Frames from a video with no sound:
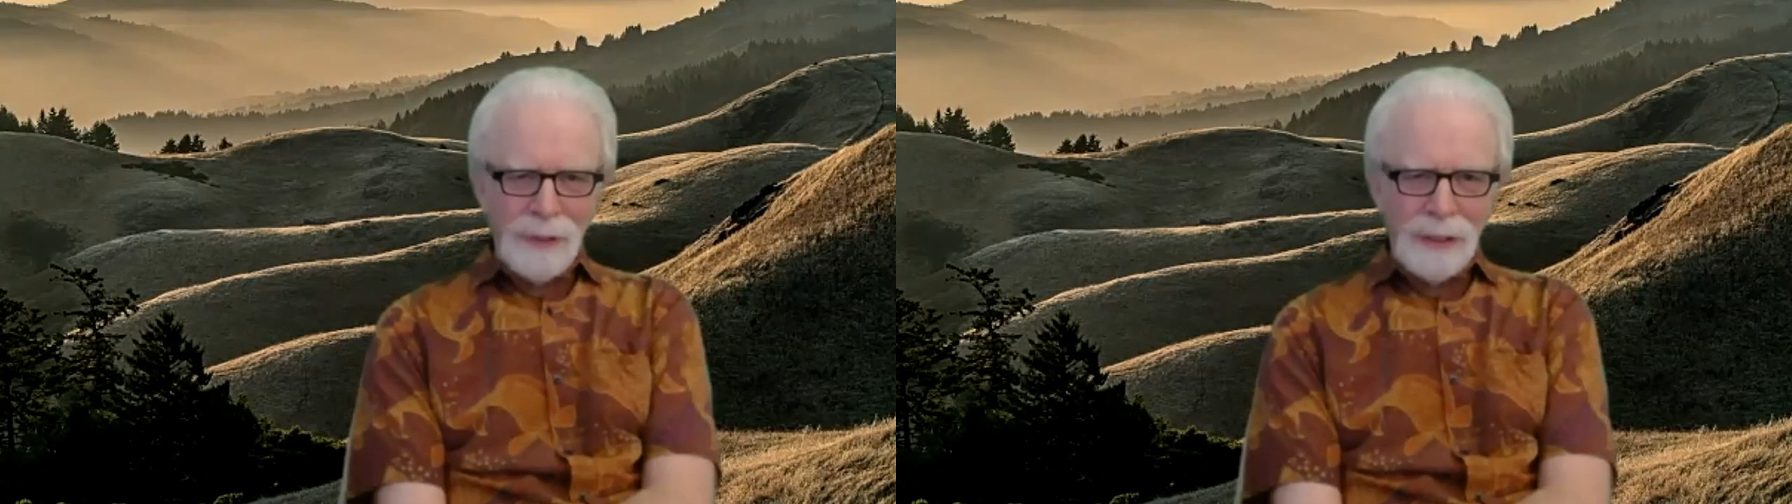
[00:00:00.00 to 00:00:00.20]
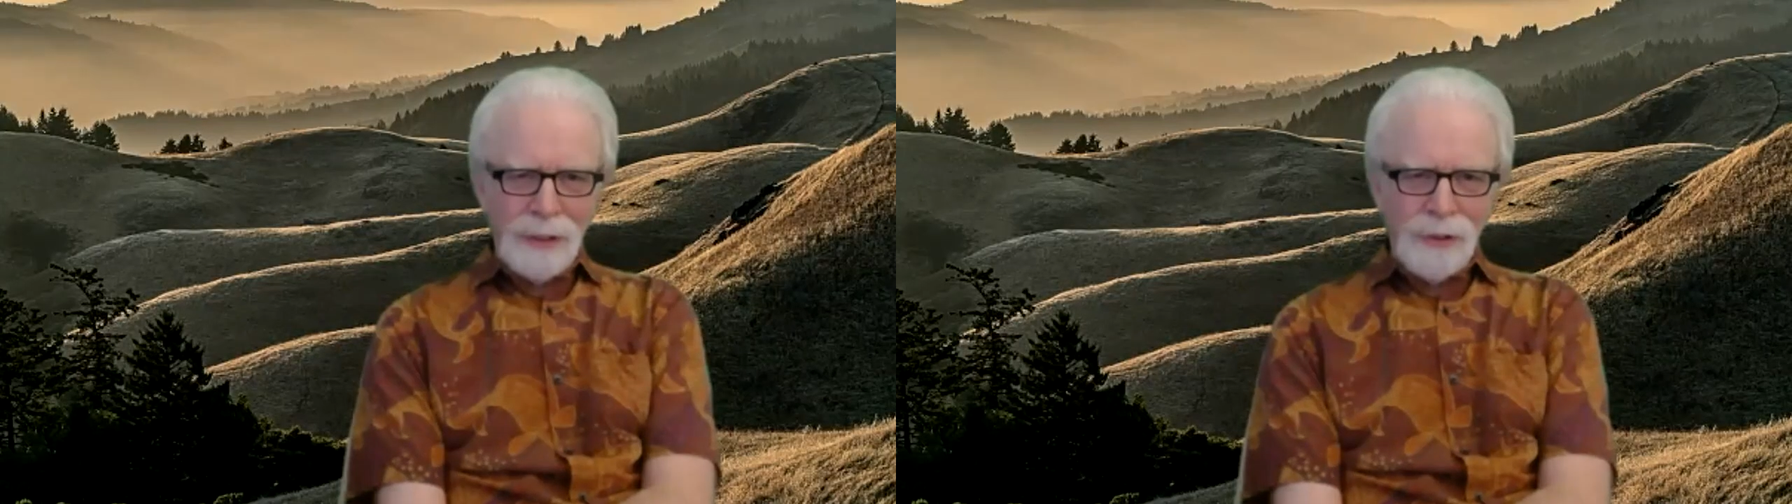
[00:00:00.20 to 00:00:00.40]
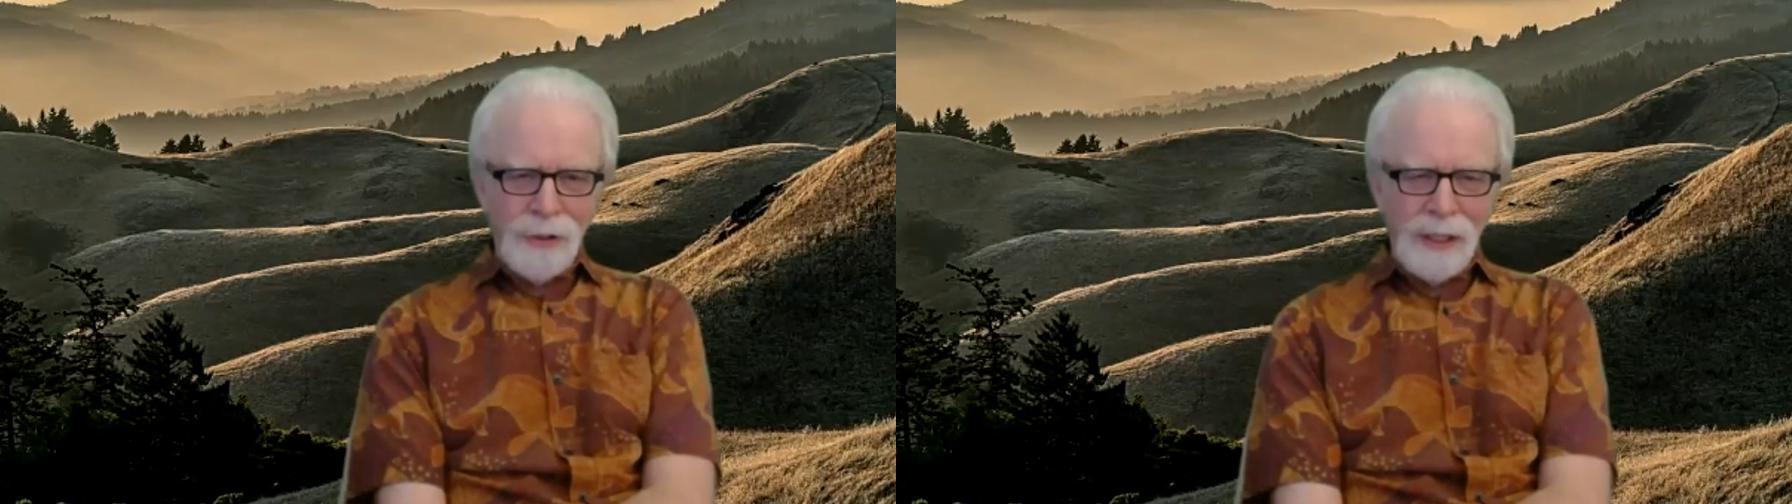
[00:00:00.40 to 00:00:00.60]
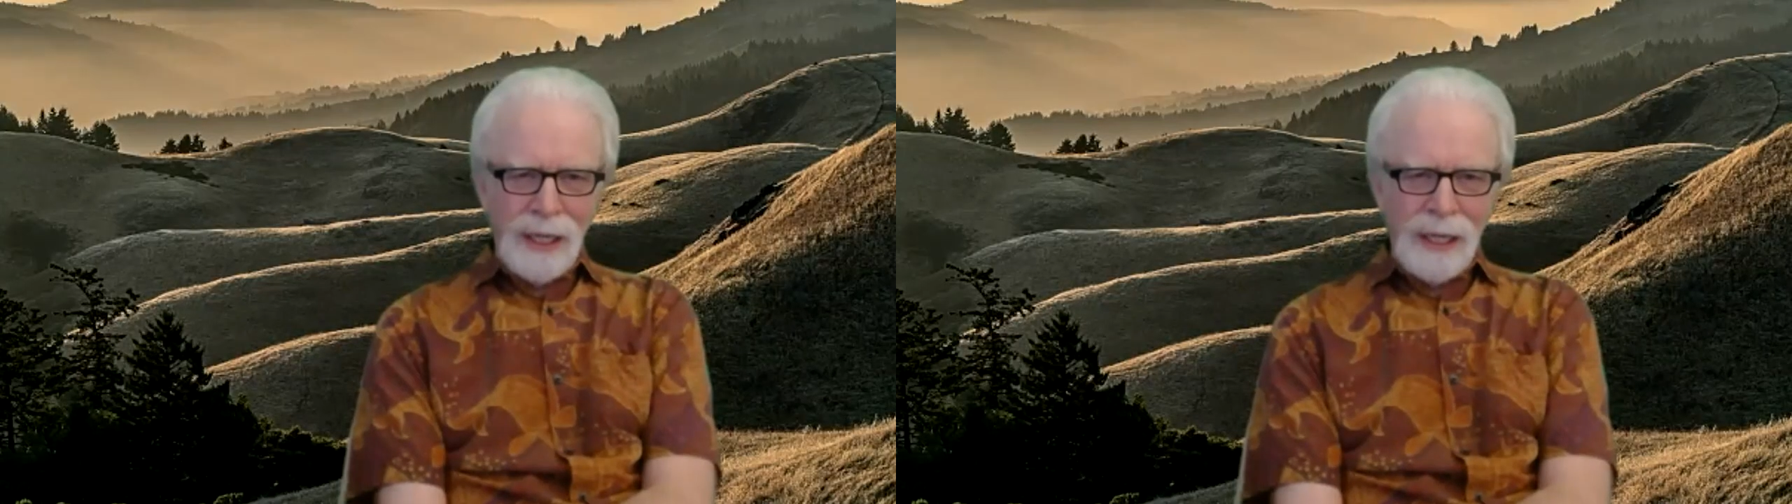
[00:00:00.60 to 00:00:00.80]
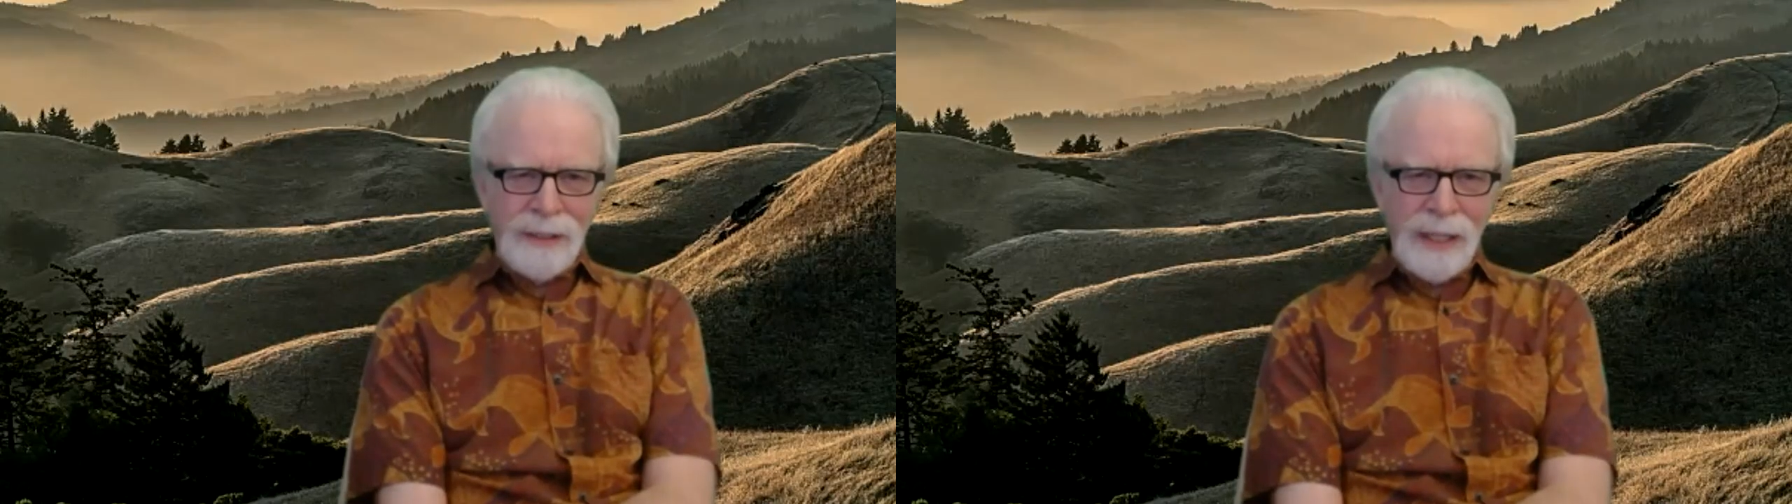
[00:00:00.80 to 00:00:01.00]
shooting
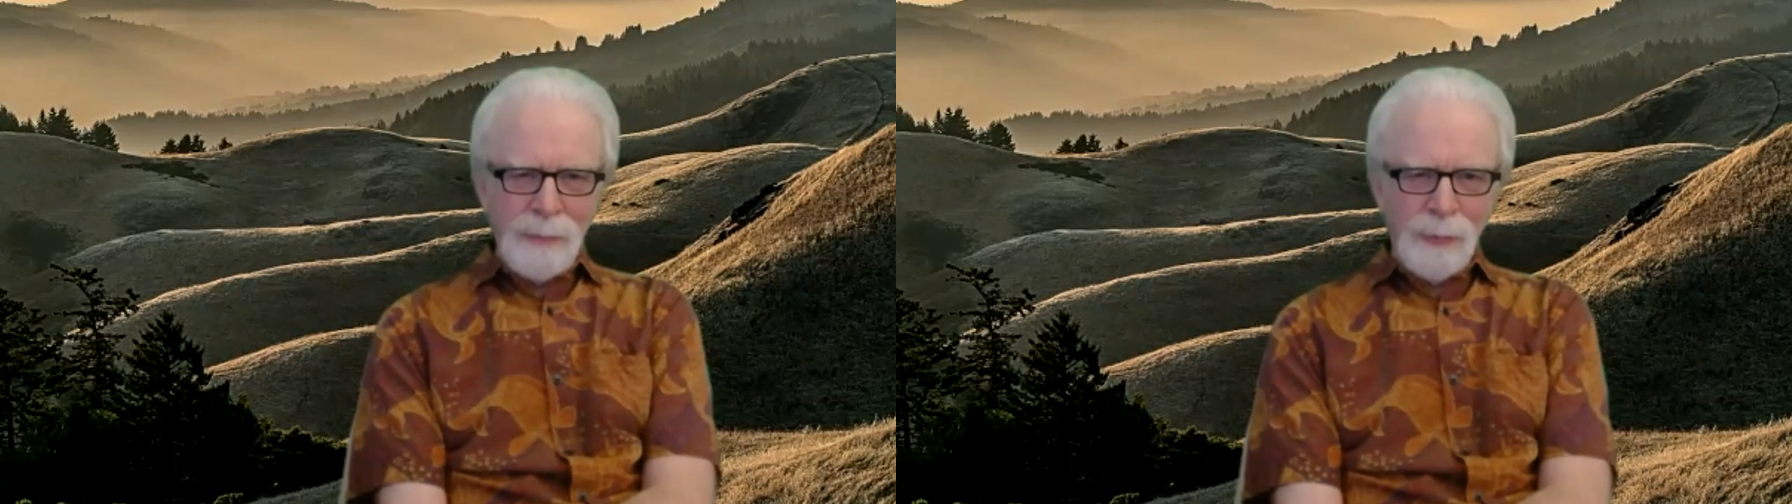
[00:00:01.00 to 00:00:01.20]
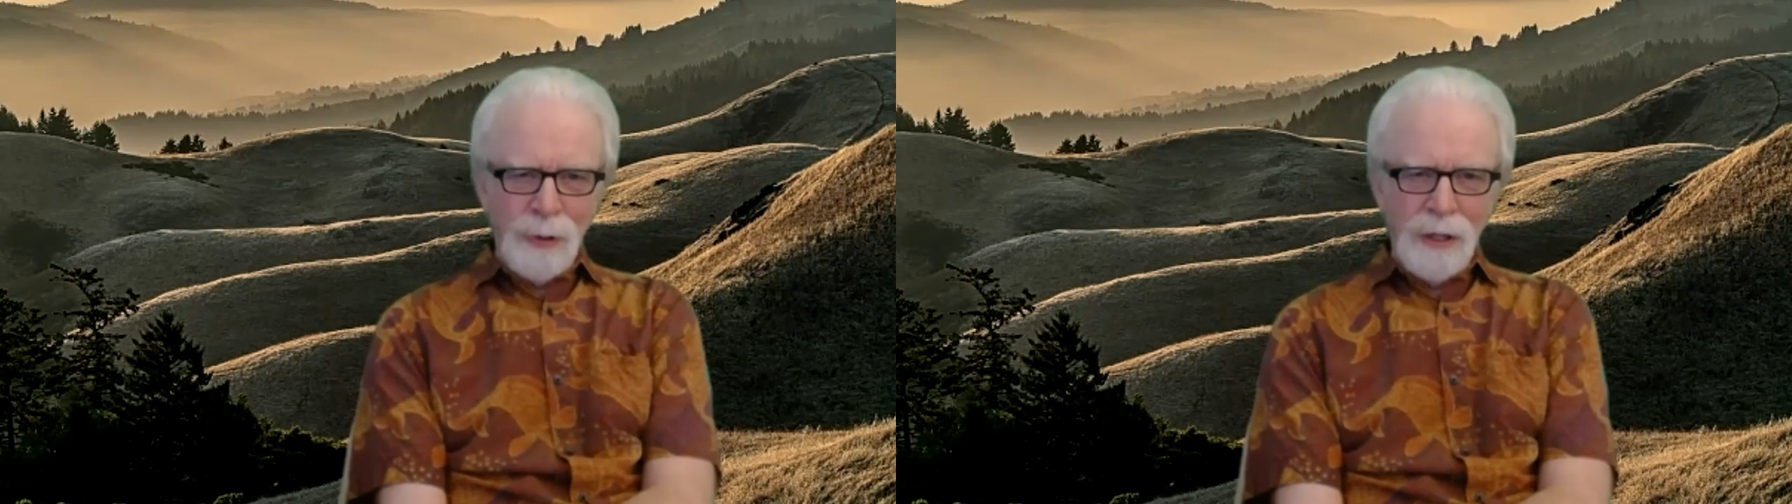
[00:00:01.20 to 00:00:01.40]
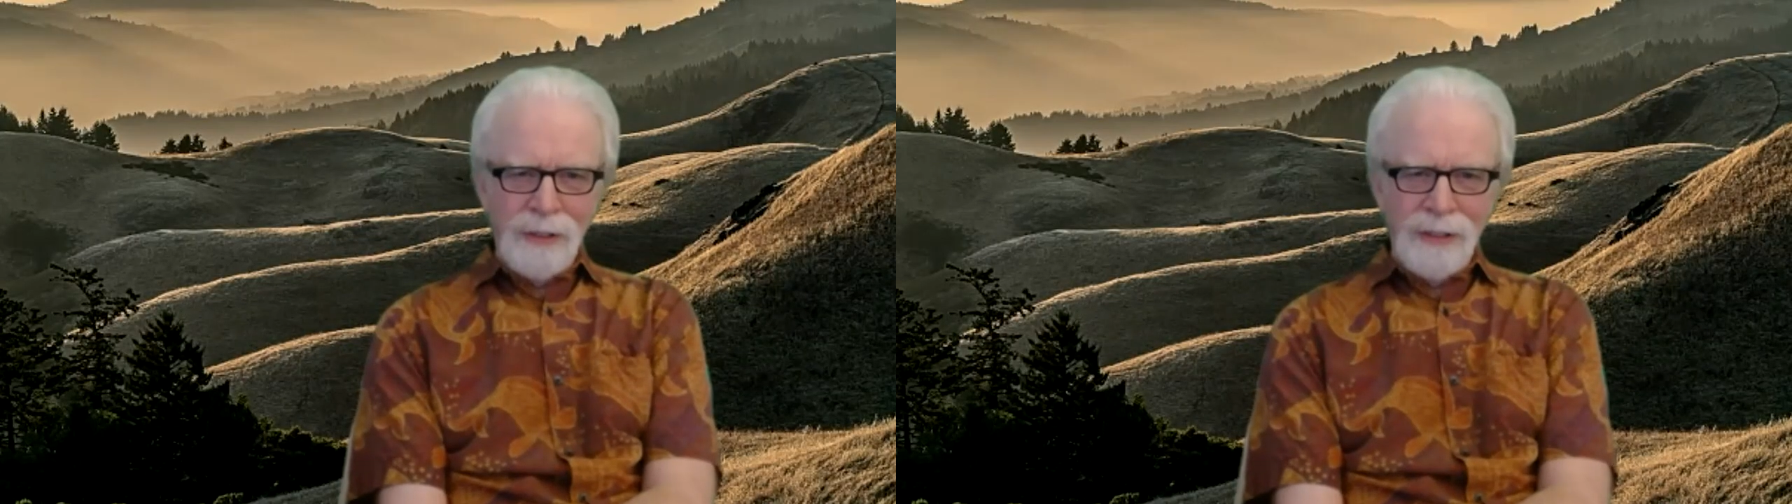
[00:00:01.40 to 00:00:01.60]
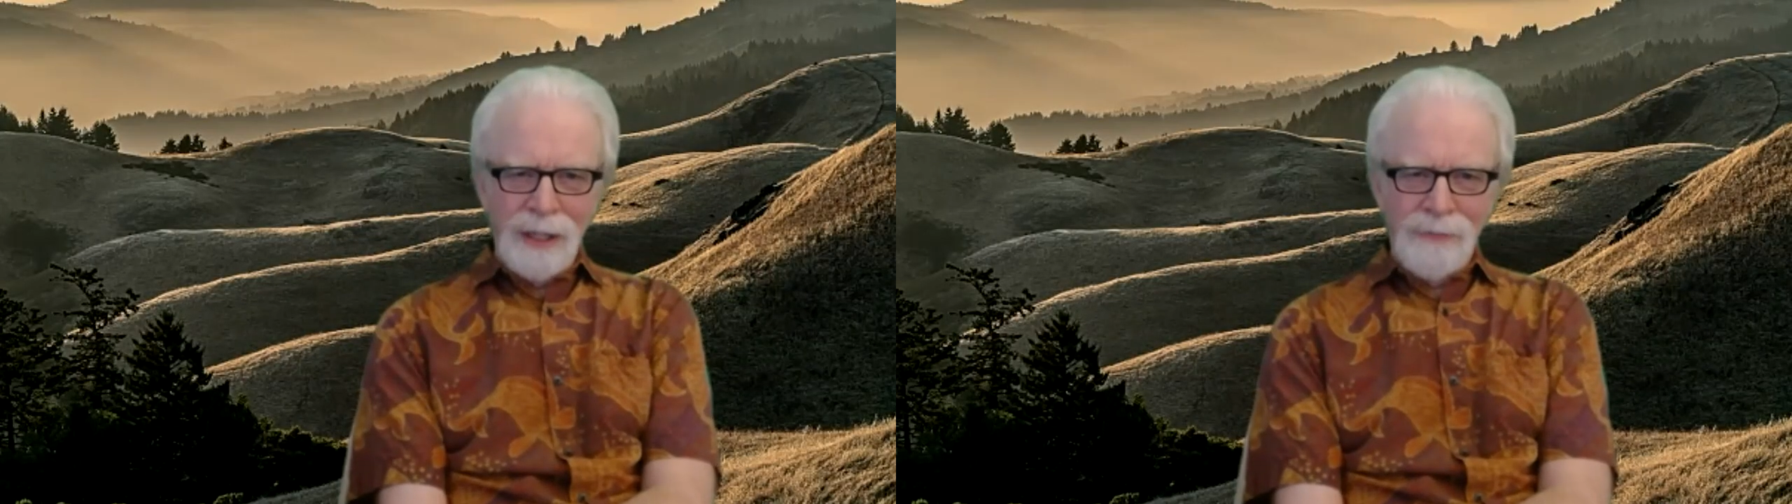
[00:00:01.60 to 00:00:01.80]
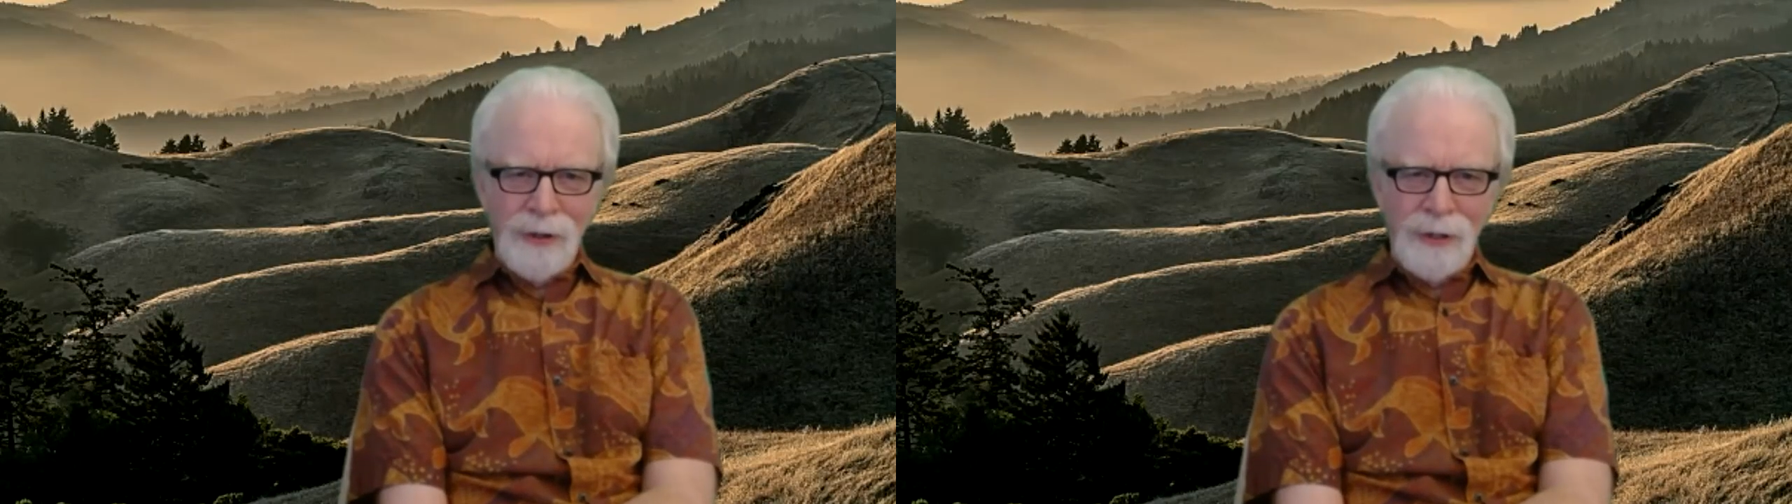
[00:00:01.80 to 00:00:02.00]
landscapes, but on your
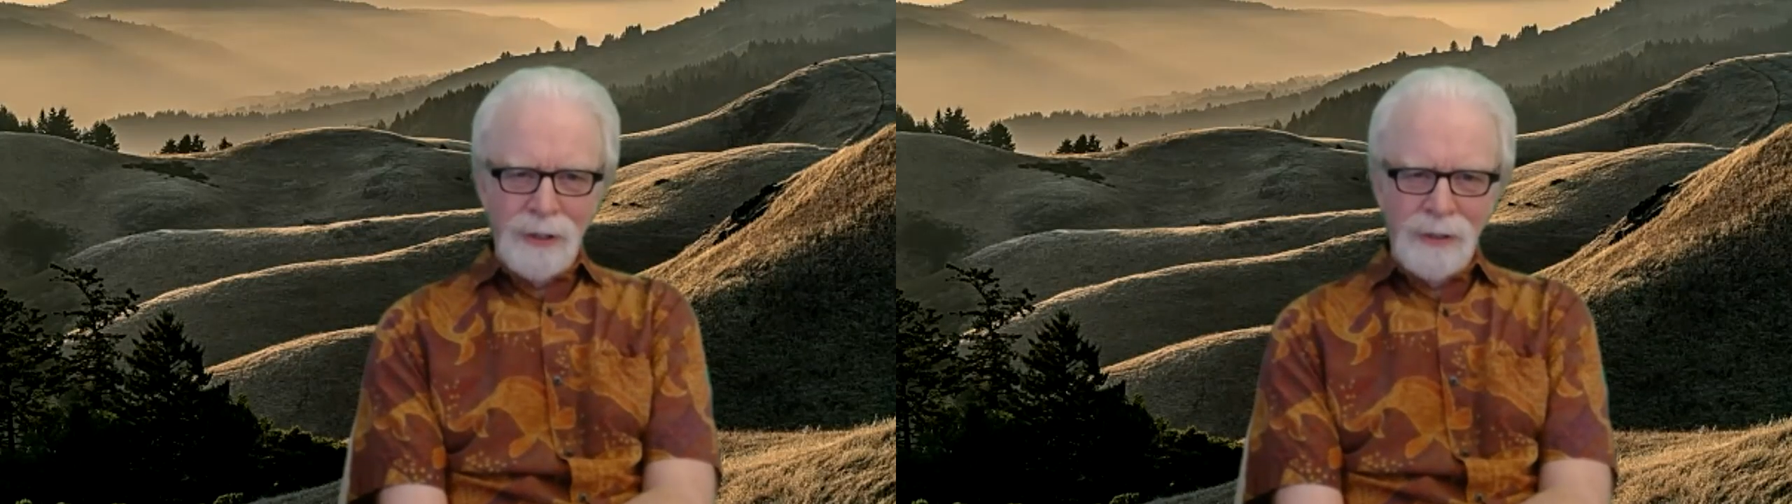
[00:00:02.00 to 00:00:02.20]
telephoto.